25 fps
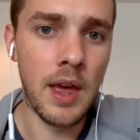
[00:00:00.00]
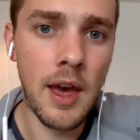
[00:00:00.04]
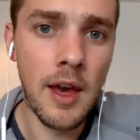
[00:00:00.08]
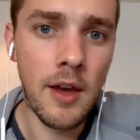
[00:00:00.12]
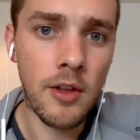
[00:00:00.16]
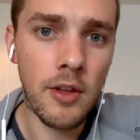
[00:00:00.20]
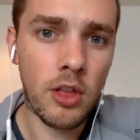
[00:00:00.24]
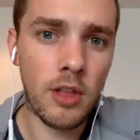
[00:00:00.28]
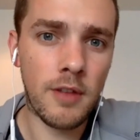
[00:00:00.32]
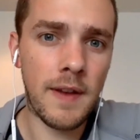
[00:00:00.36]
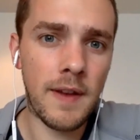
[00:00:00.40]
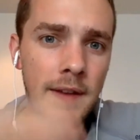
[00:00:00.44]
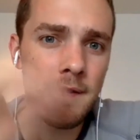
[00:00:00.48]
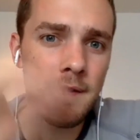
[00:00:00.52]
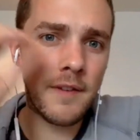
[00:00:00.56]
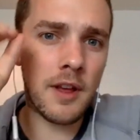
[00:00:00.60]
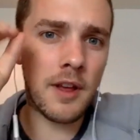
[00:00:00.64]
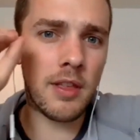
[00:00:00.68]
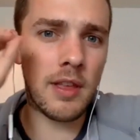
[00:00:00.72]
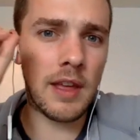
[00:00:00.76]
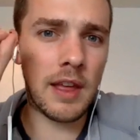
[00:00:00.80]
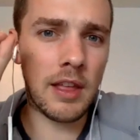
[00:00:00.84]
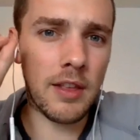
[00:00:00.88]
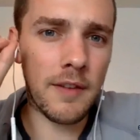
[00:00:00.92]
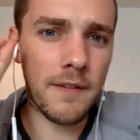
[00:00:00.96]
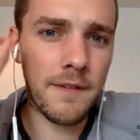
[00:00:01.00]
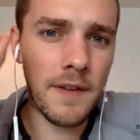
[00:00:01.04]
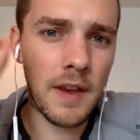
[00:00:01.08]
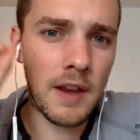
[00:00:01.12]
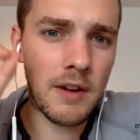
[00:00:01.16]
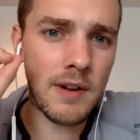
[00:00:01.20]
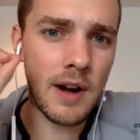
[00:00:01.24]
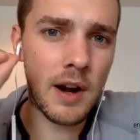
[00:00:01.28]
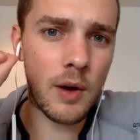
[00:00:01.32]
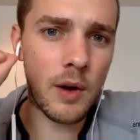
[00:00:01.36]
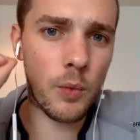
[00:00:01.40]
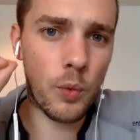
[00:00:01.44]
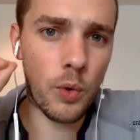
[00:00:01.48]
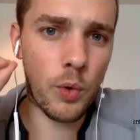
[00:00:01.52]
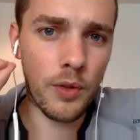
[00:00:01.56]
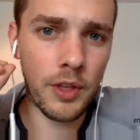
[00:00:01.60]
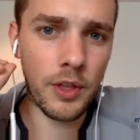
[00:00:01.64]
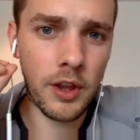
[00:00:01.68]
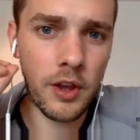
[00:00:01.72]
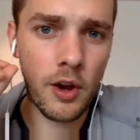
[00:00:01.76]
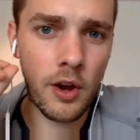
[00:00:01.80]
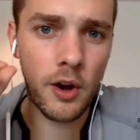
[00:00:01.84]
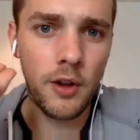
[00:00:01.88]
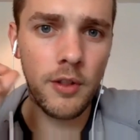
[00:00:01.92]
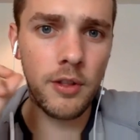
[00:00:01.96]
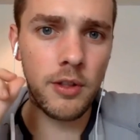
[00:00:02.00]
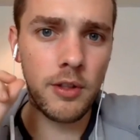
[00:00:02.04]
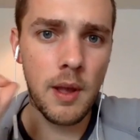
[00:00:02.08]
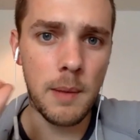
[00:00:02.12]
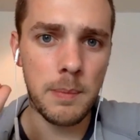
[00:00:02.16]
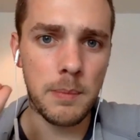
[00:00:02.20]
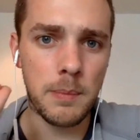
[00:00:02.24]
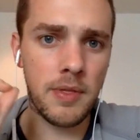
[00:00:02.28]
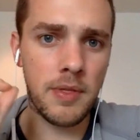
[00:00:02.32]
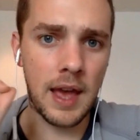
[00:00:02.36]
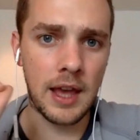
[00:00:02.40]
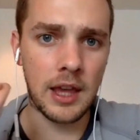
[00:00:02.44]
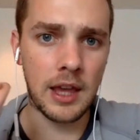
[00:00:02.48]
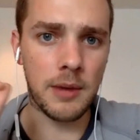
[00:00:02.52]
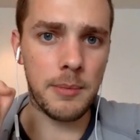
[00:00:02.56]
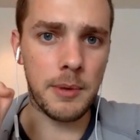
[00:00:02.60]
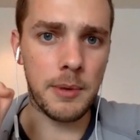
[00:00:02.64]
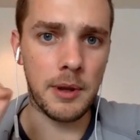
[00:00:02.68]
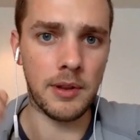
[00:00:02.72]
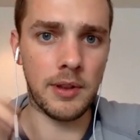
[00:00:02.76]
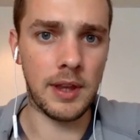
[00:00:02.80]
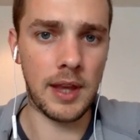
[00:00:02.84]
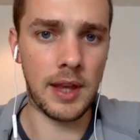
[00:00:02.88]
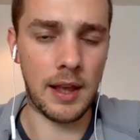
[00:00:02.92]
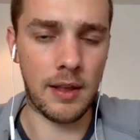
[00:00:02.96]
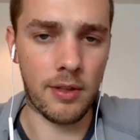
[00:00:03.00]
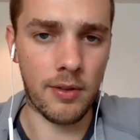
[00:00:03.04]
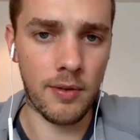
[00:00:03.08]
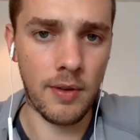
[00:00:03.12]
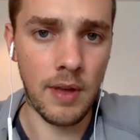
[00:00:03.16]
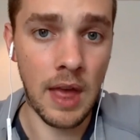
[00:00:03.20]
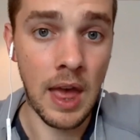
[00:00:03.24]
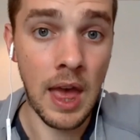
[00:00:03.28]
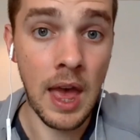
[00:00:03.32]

So the very first thing is to figure out what the concept of that community is.